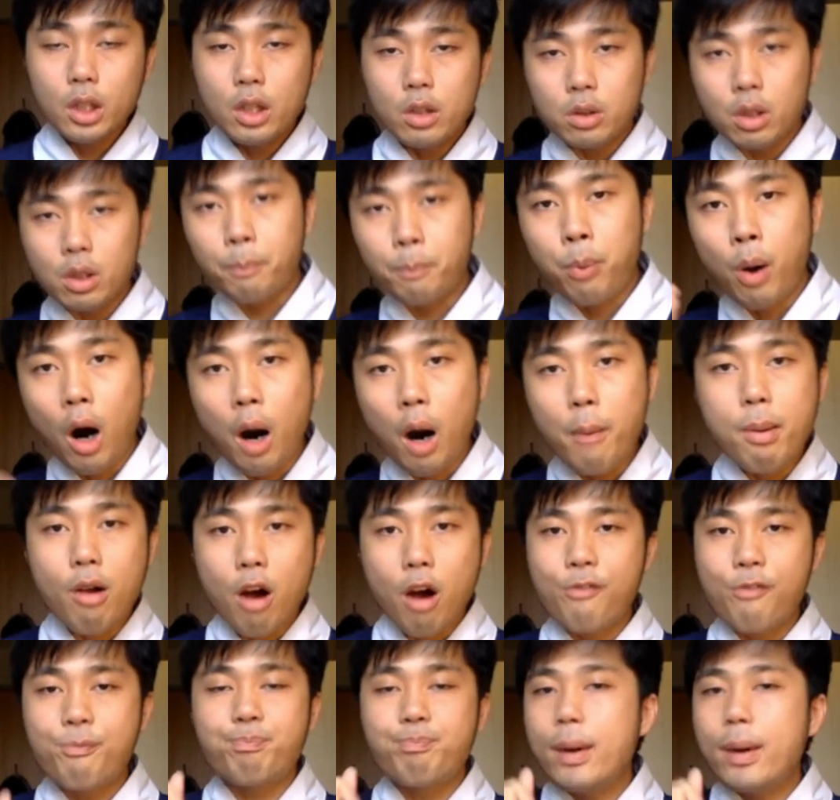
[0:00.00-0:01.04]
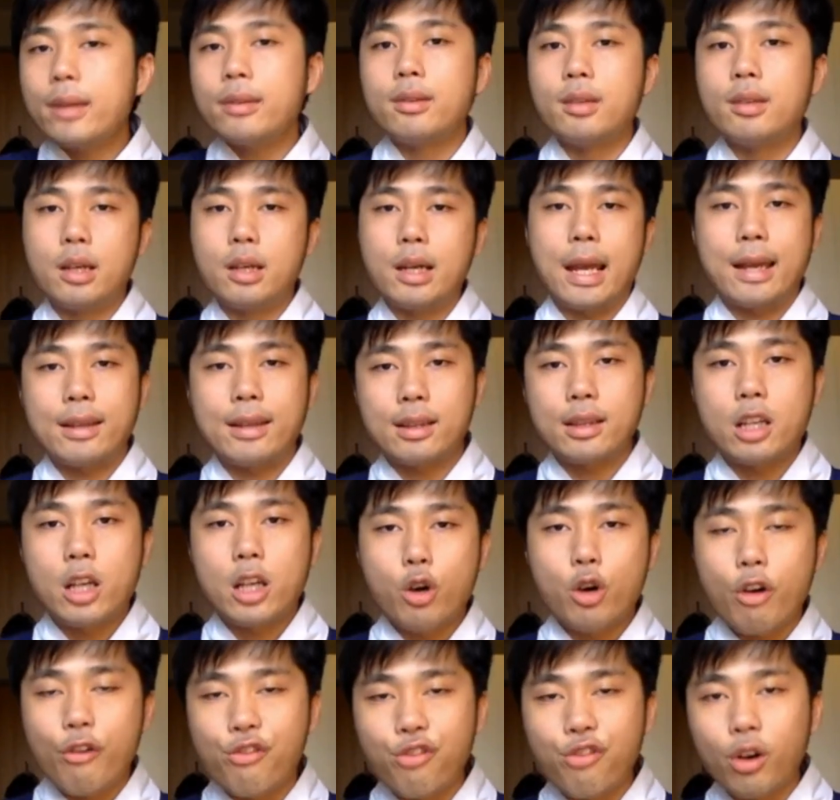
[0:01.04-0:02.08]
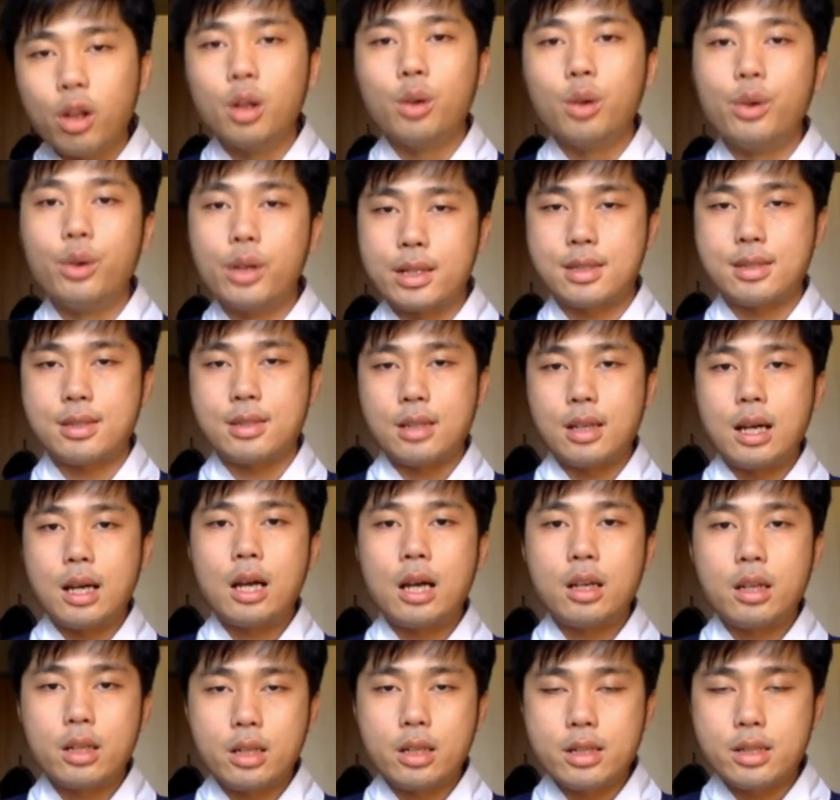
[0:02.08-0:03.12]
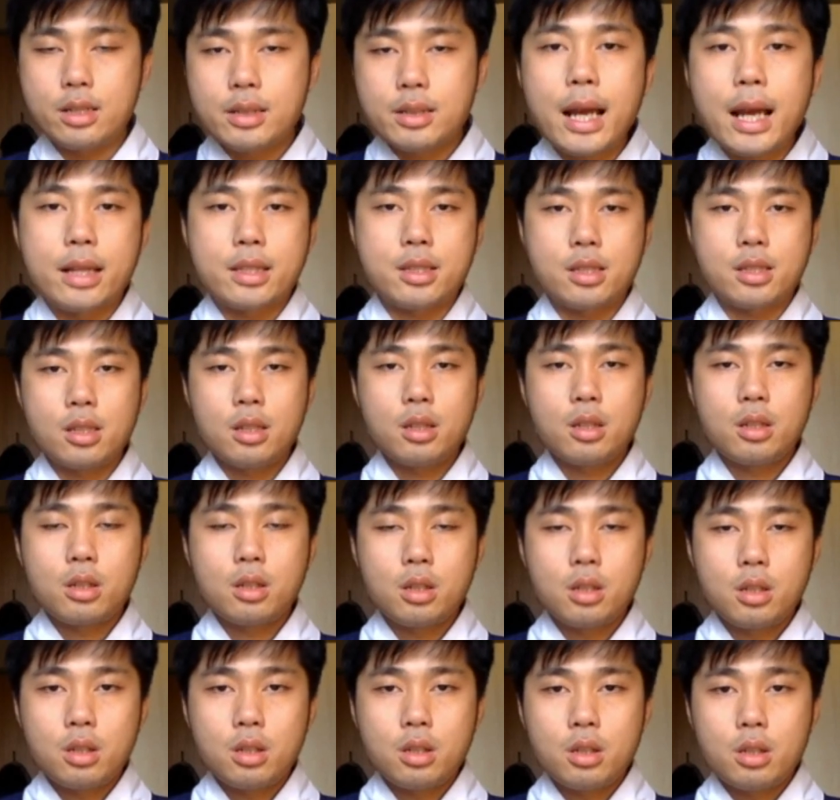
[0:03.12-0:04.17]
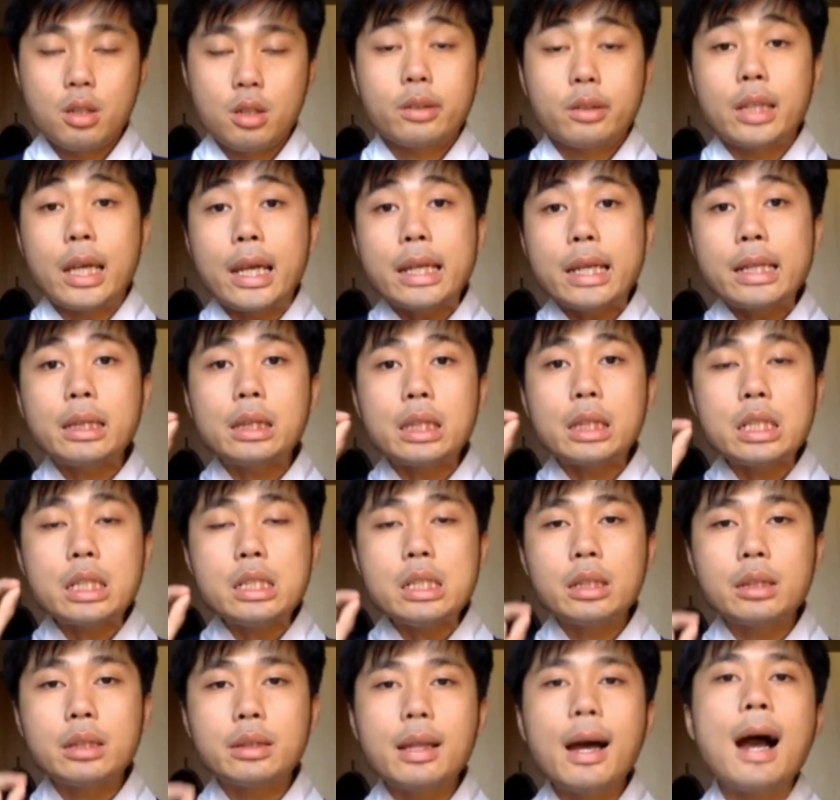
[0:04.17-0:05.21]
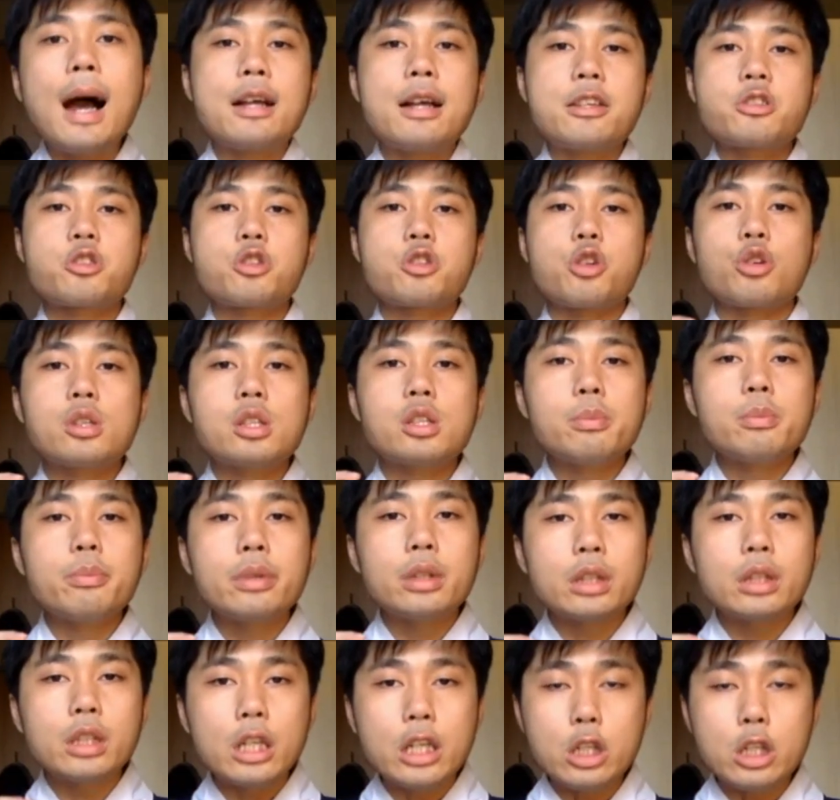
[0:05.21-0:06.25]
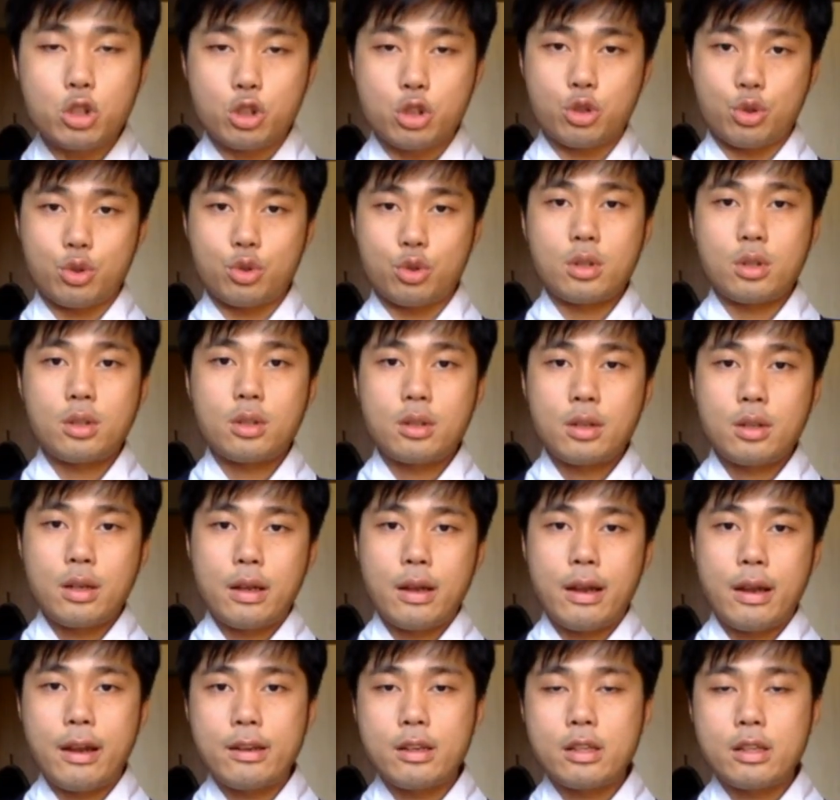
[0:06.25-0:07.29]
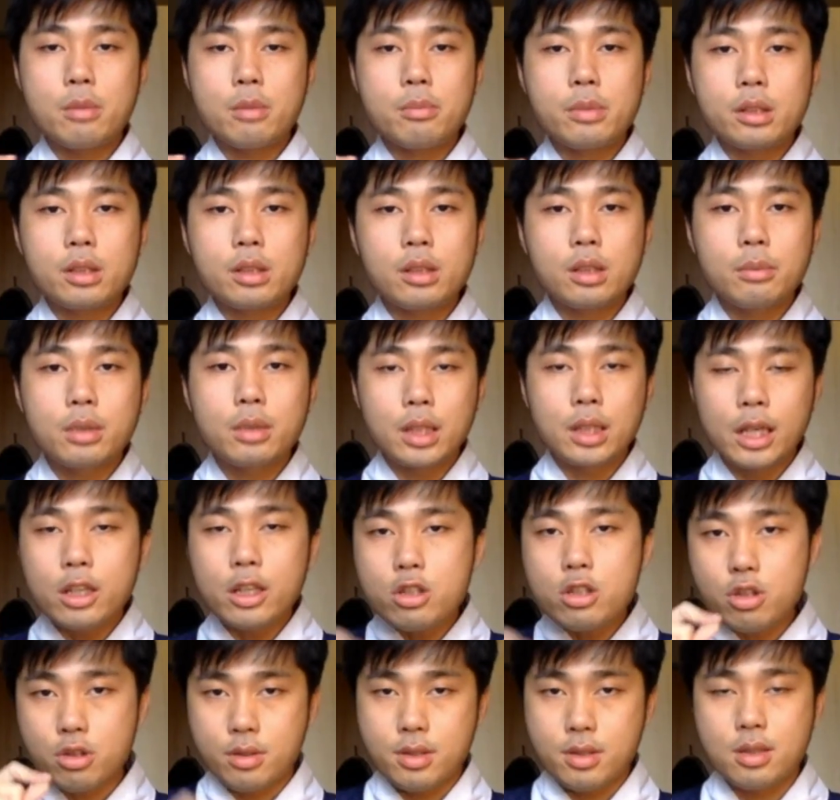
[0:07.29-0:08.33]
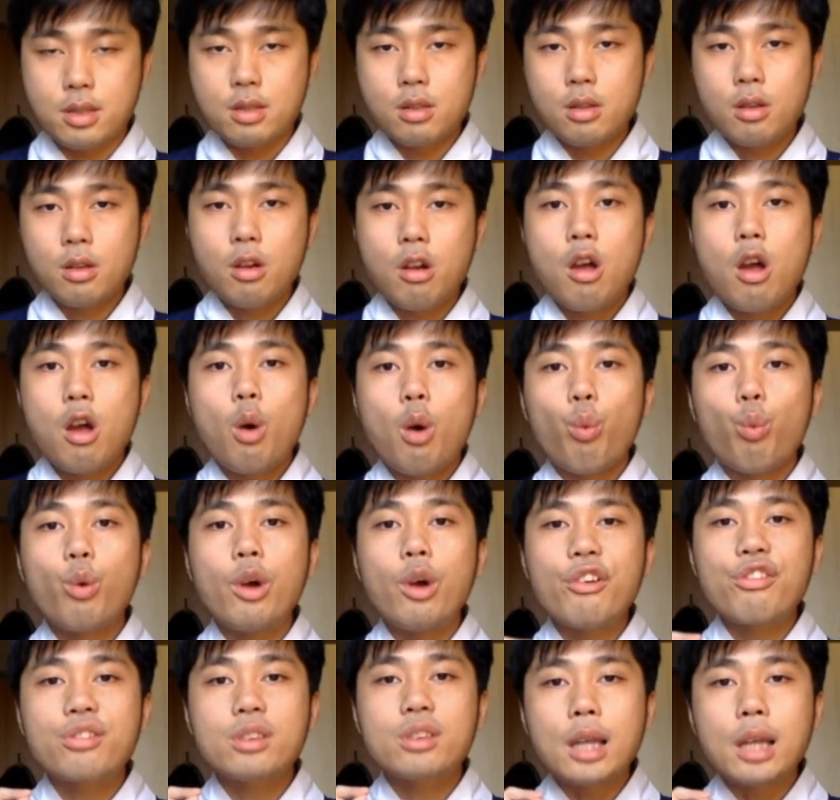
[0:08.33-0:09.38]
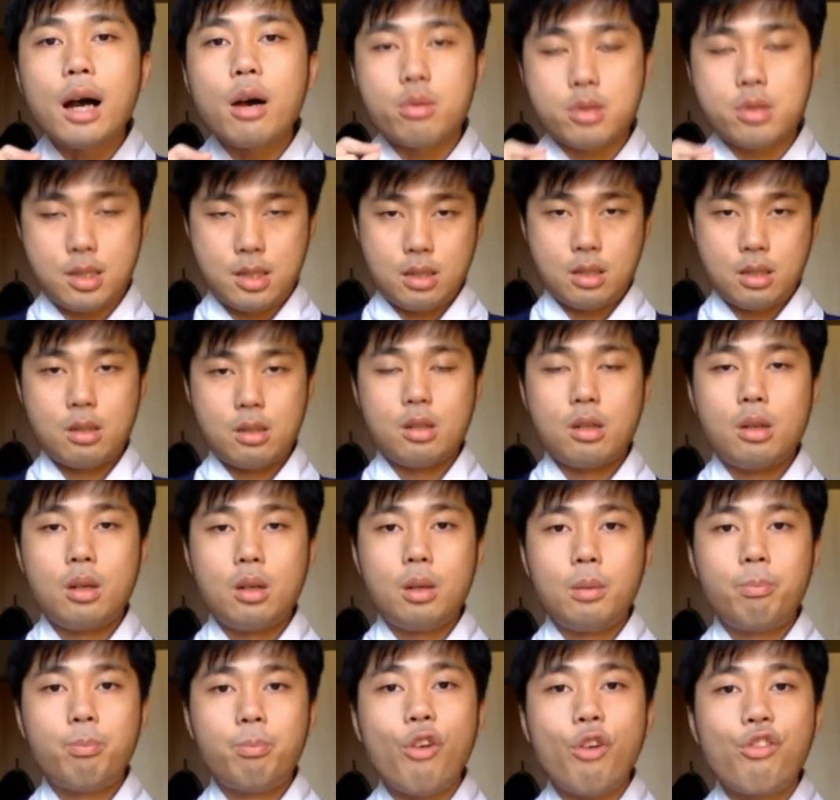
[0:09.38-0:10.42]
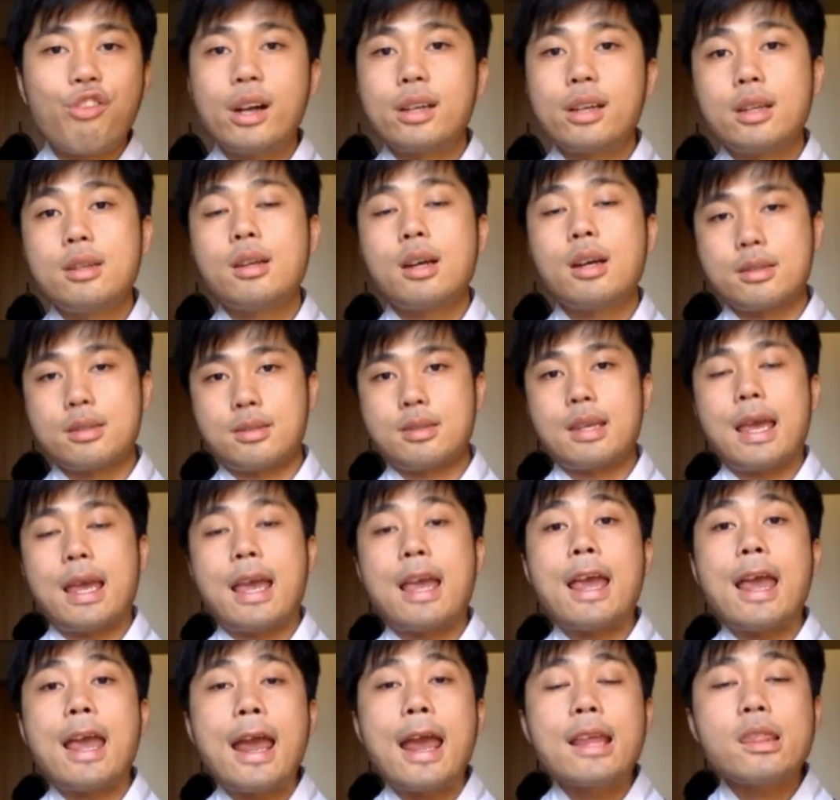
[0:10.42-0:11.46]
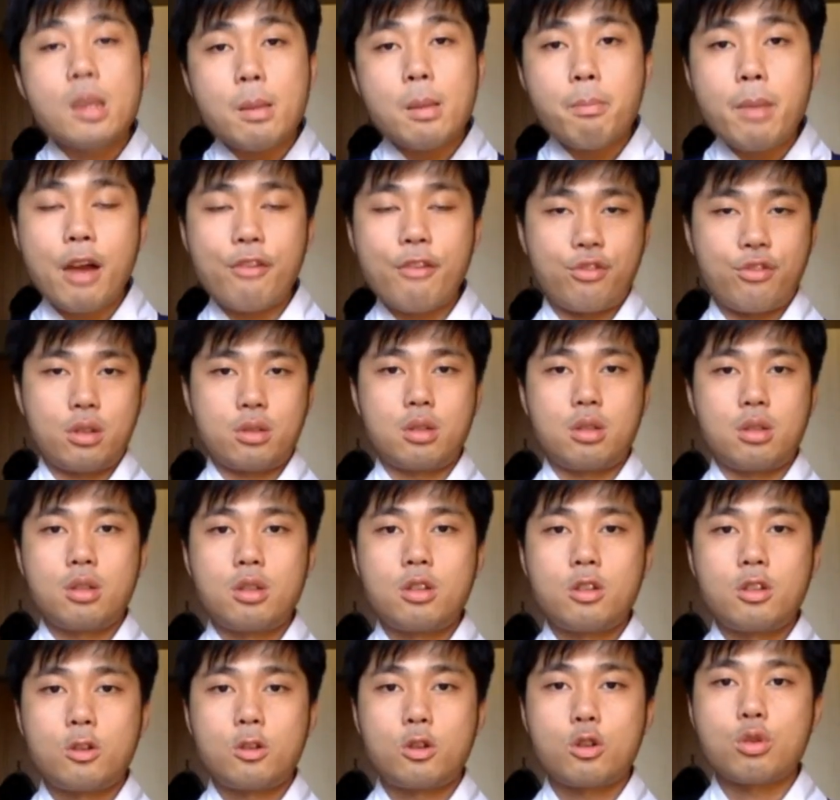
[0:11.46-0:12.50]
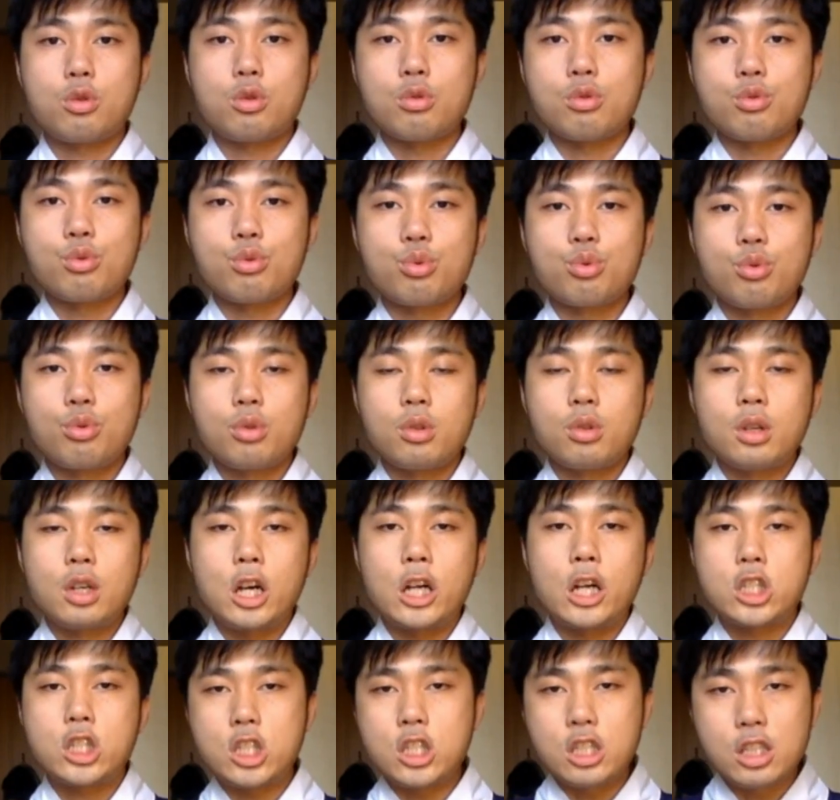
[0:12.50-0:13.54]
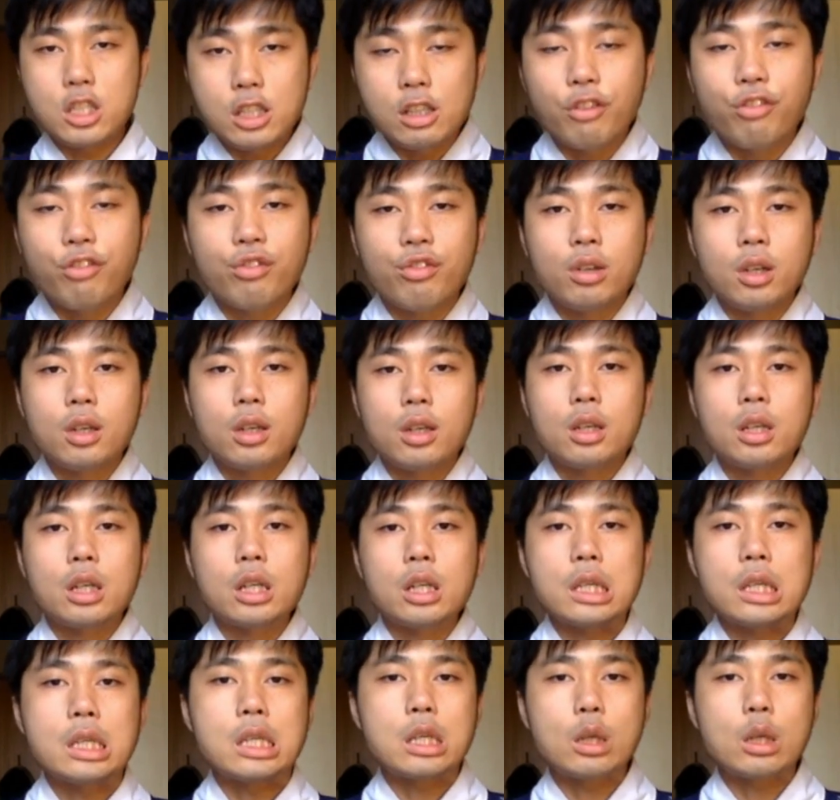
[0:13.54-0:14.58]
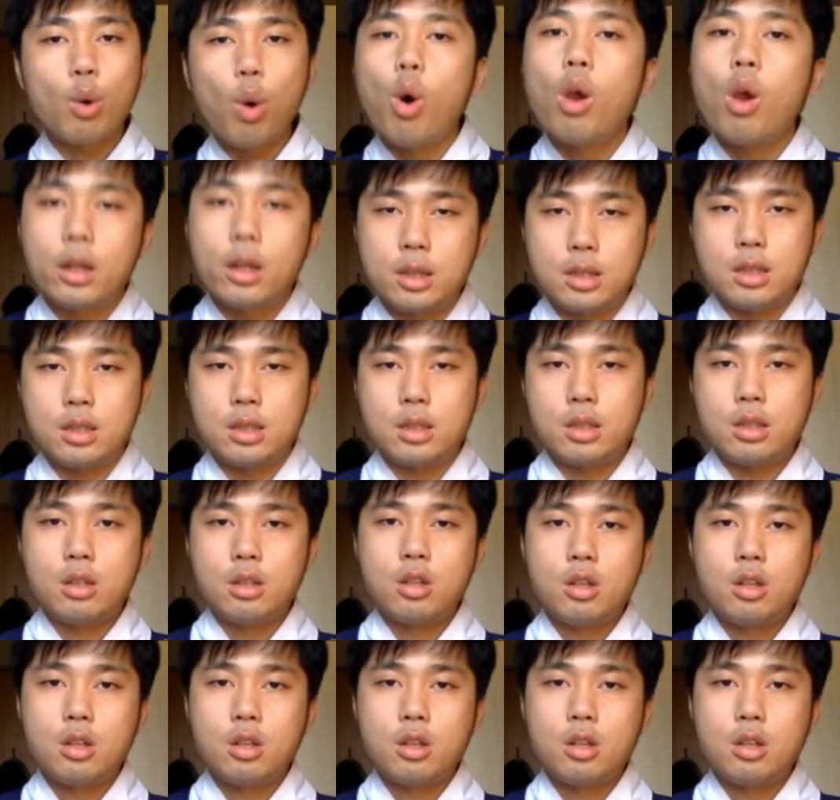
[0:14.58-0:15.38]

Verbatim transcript: The problem of Butler and her followers is that they denounce the human nature and human limitations without providing us any method to achieve equality